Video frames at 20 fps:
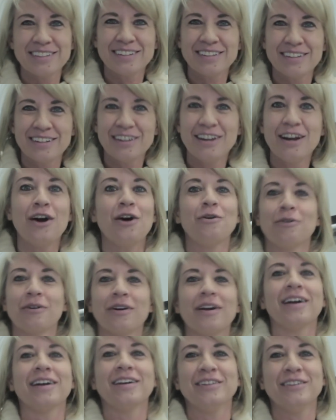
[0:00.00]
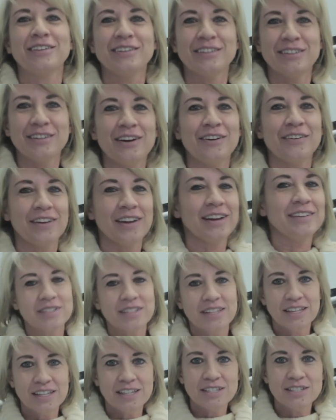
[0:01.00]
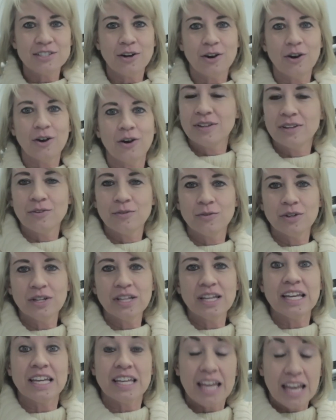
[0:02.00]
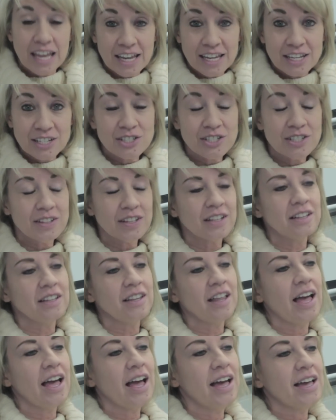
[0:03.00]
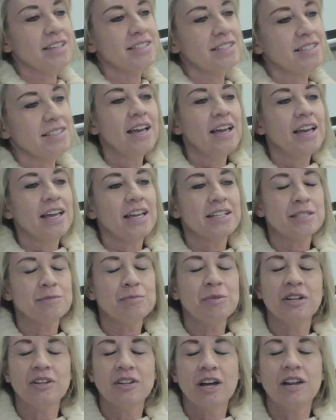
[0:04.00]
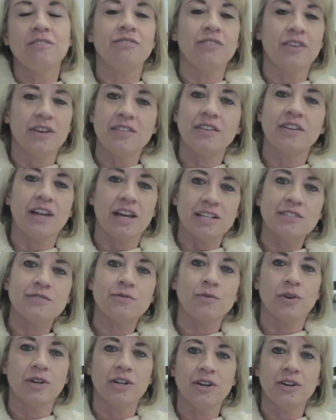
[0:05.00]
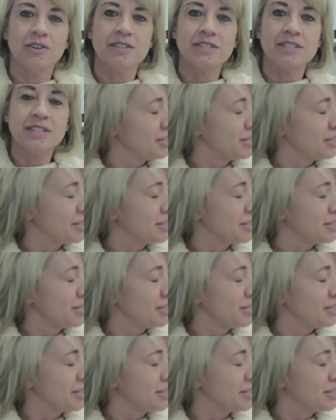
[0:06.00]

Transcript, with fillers: We can oh, okay. we can show. Okay, kids are really engaged in the class. It's been a lot of fun the last four years.